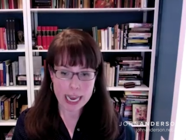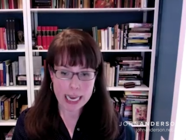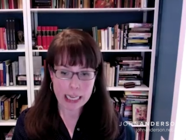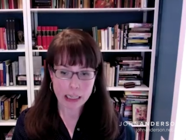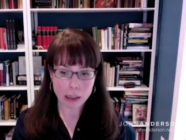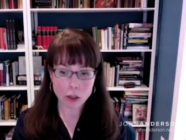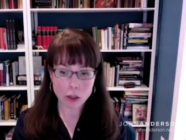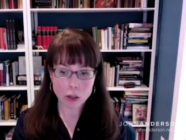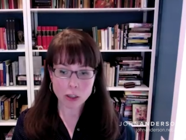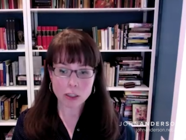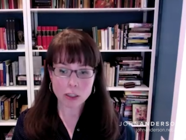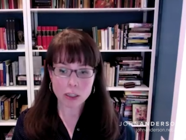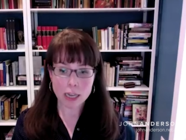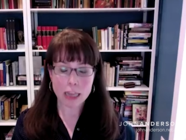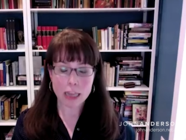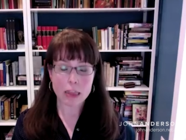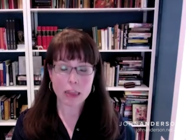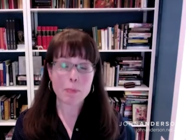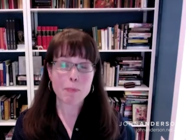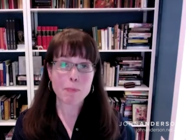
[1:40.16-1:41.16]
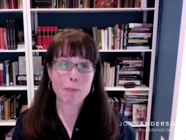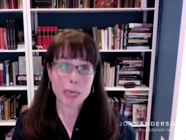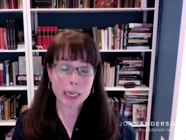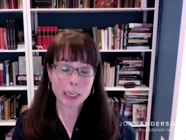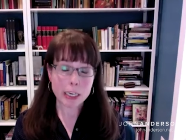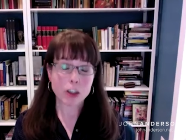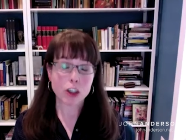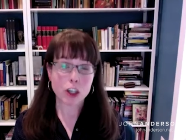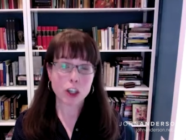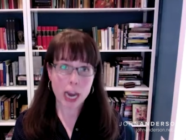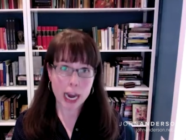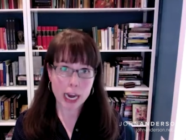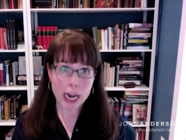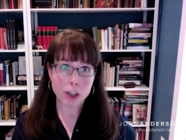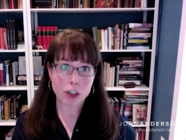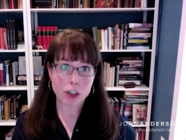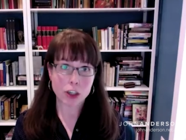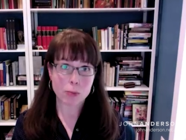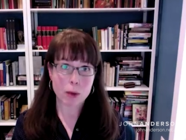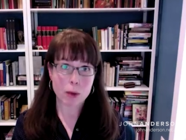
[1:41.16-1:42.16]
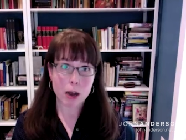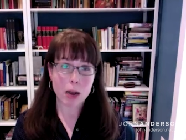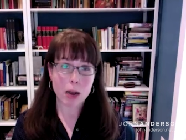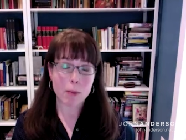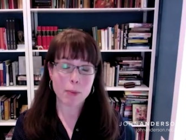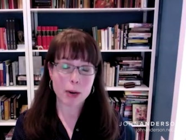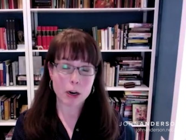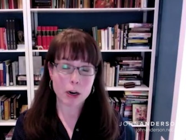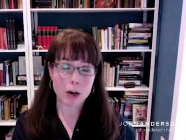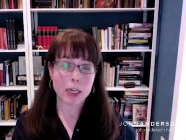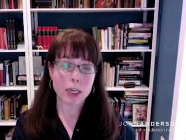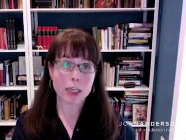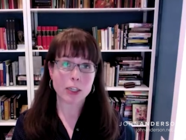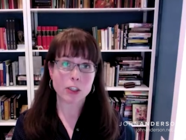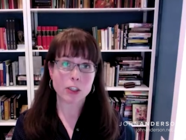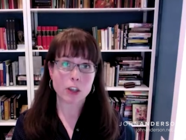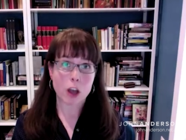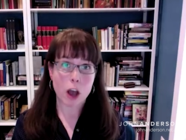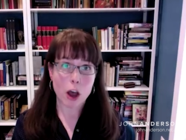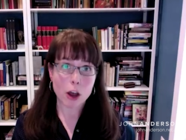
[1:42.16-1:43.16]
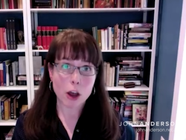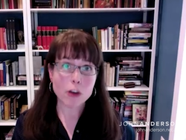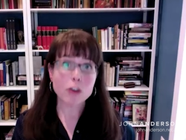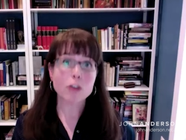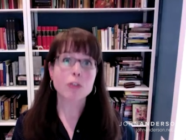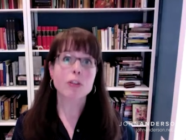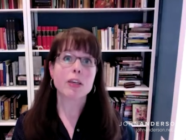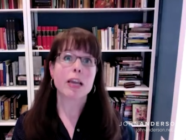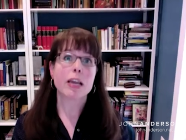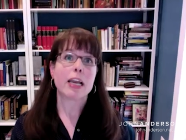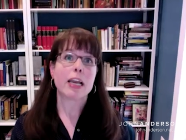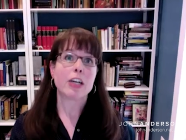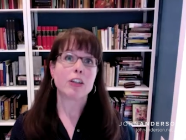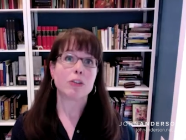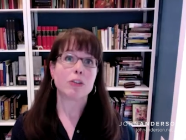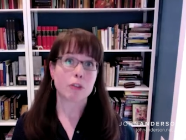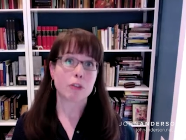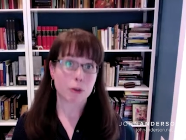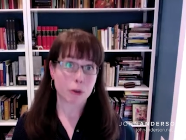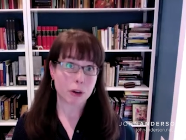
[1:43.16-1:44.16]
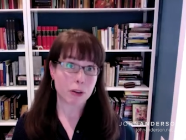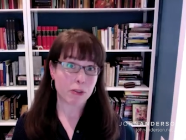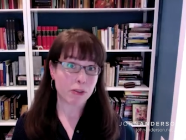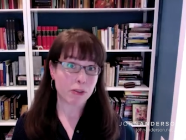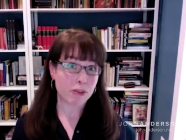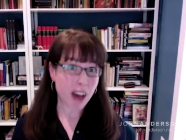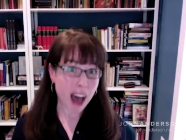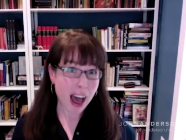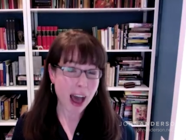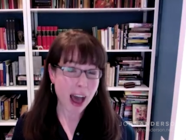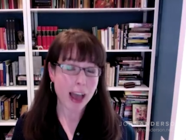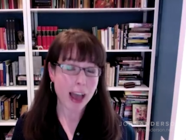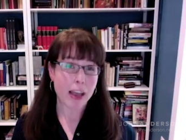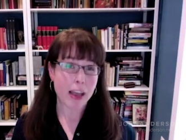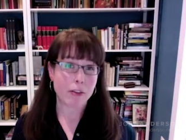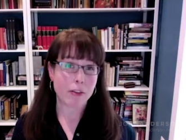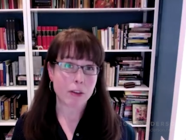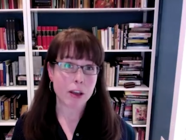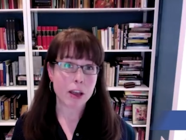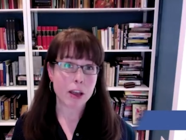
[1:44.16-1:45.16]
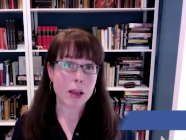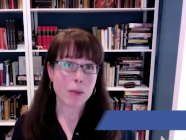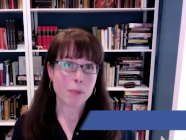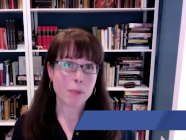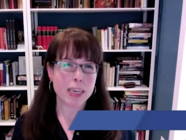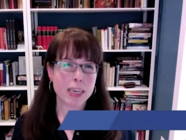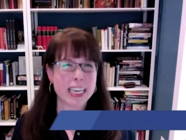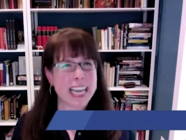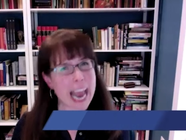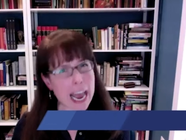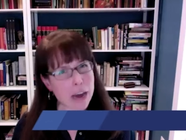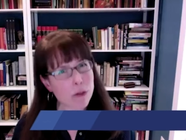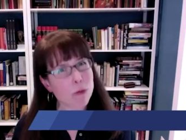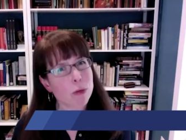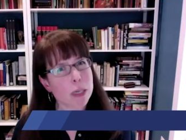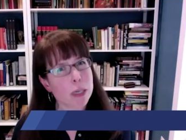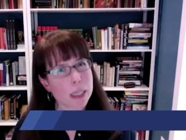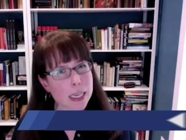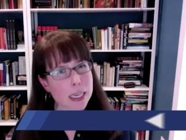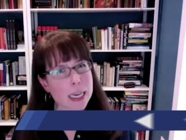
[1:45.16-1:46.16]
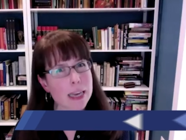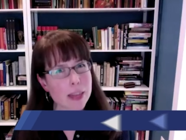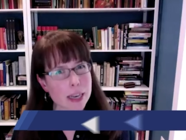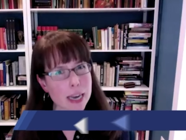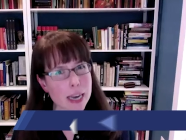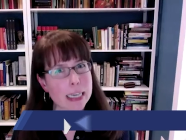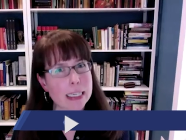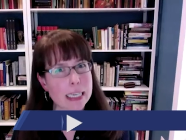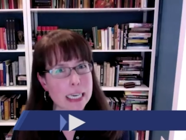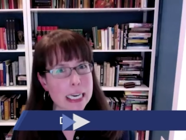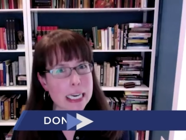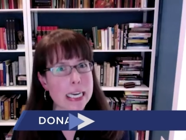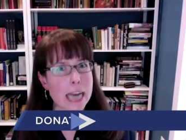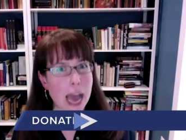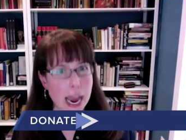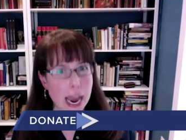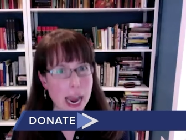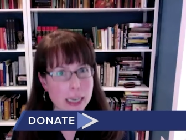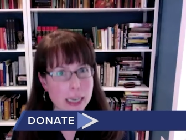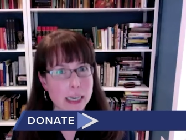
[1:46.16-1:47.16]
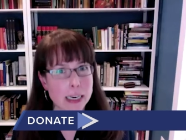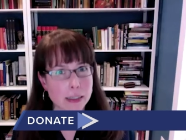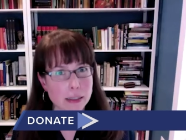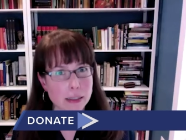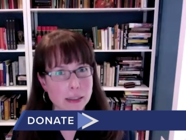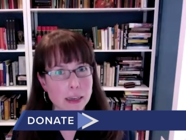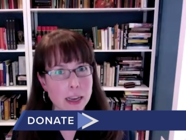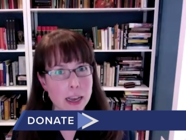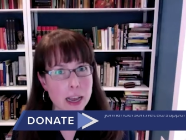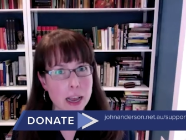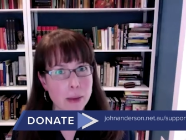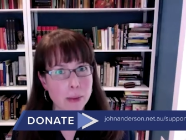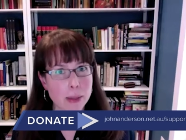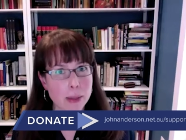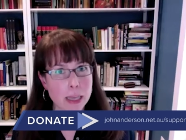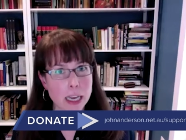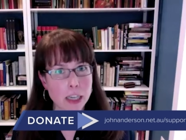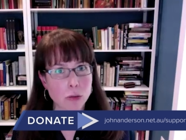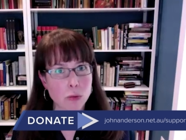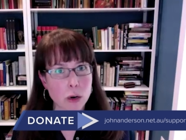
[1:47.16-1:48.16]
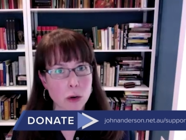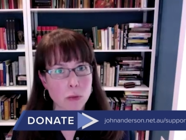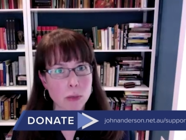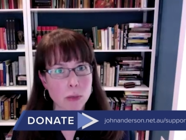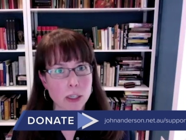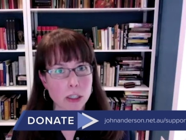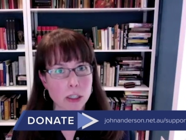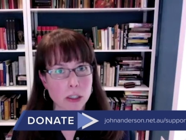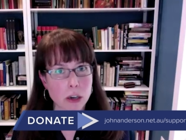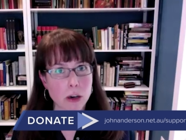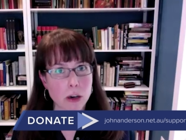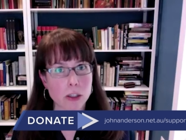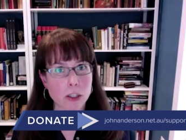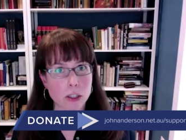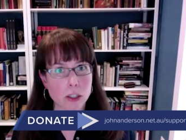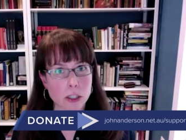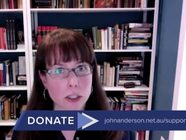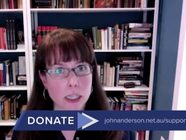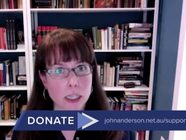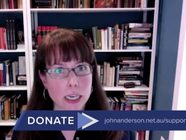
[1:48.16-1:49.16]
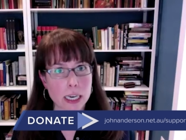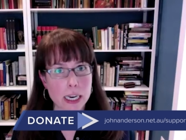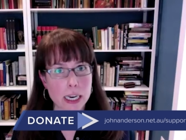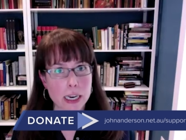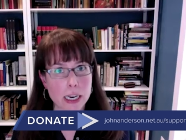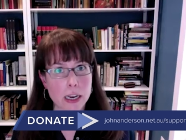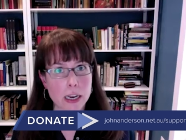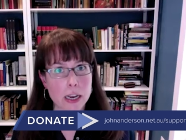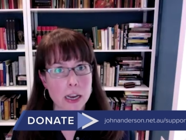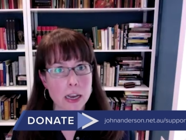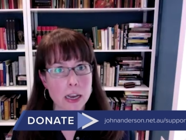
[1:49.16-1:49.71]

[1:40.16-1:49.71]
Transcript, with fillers: it looks like the big change among Americans under the age of 35 began really in the 1990s. I mean, that's where we start to see